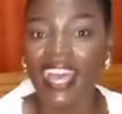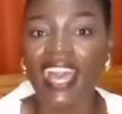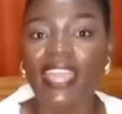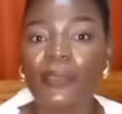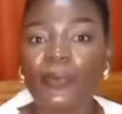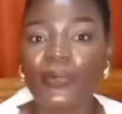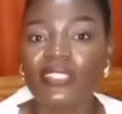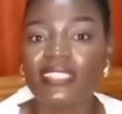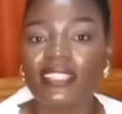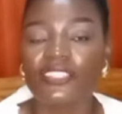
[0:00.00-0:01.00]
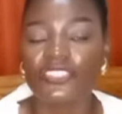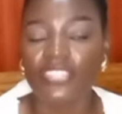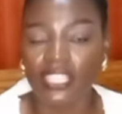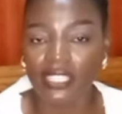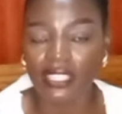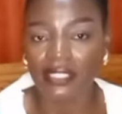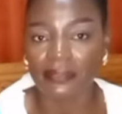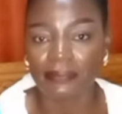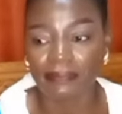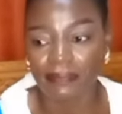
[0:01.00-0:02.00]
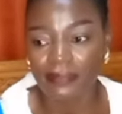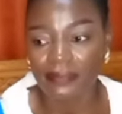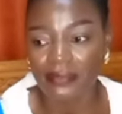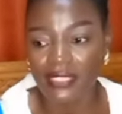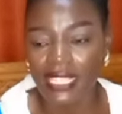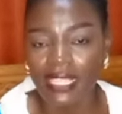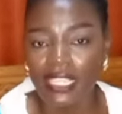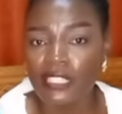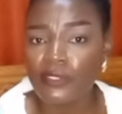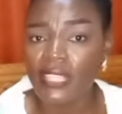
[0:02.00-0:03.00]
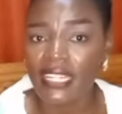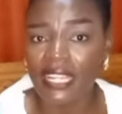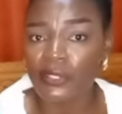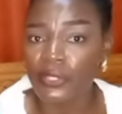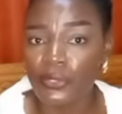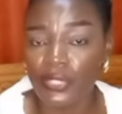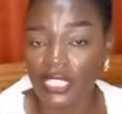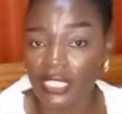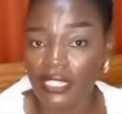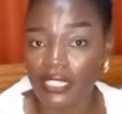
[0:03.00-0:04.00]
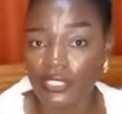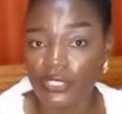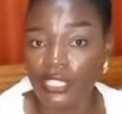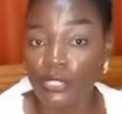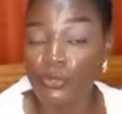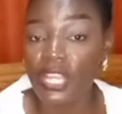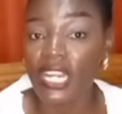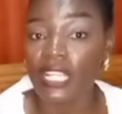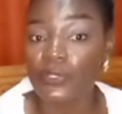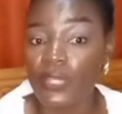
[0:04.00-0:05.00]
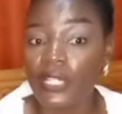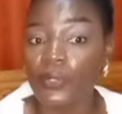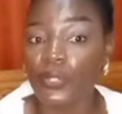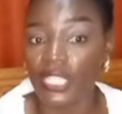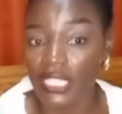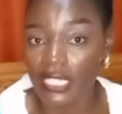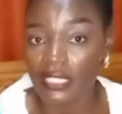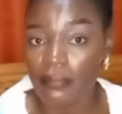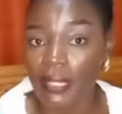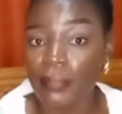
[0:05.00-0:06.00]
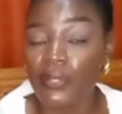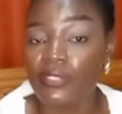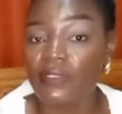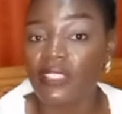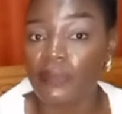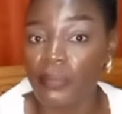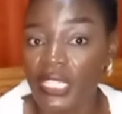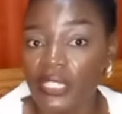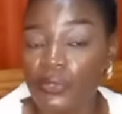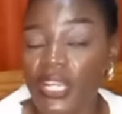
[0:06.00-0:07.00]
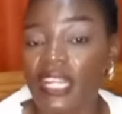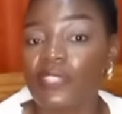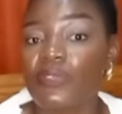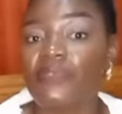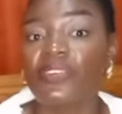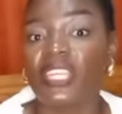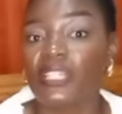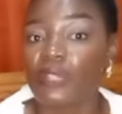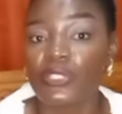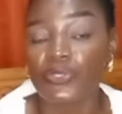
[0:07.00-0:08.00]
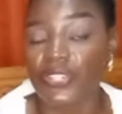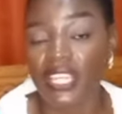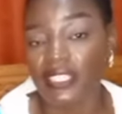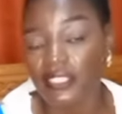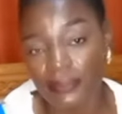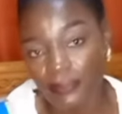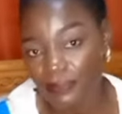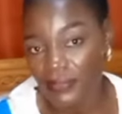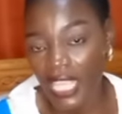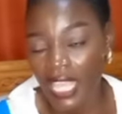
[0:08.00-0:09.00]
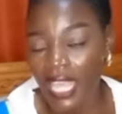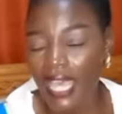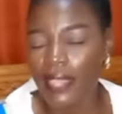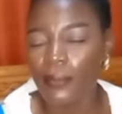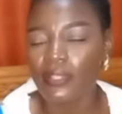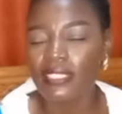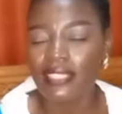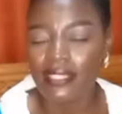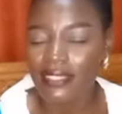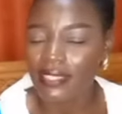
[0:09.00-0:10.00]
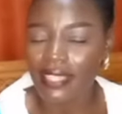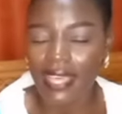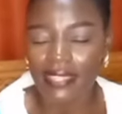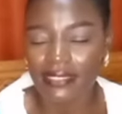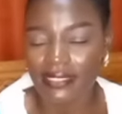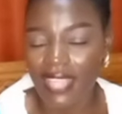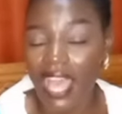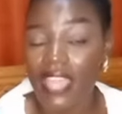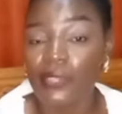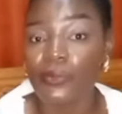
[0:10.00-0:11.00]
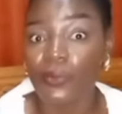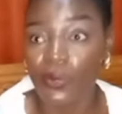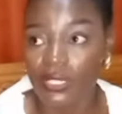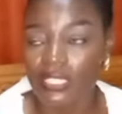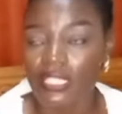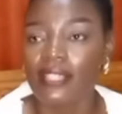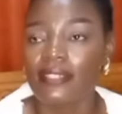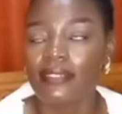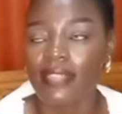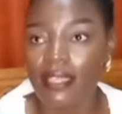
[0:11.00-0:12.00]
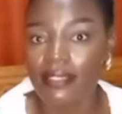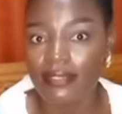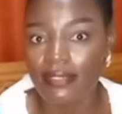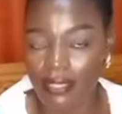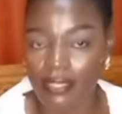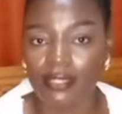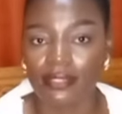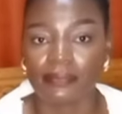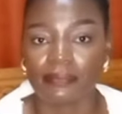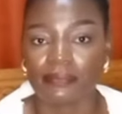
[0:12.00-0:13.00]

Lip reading: I was shaking. It's not that I don't know English. You can as well know English, but because of the speed, you can as well forget what to write. I was tensing, guys. I was tensing.